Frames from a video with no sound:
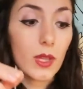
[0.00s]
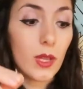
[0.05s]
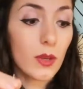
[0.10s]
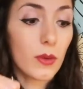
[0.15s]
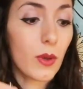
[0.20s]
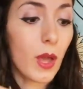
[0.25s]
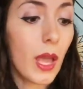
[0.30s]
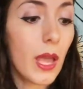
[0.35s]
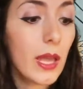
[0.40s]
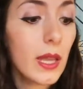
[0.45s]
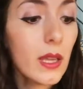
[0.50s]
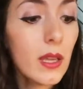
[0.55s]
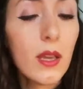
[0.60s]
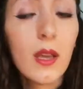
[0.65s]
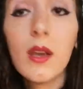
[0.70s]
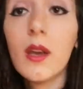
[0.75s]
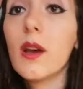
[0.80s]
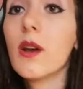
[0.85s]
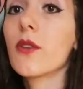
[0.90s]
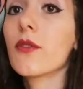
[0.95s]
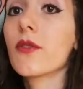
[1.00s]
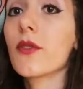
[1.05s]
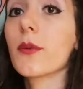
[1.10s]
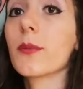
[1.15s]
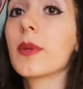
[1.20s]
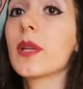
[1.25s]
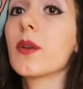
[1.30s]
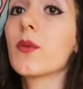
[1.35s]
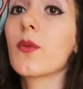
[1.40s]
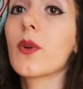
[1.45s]
Okay, for
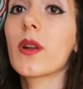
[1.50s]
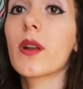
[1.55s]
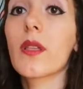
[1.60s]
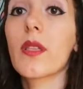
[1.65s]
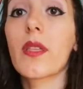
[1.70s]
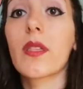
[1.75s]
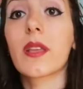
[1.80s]
me, one of the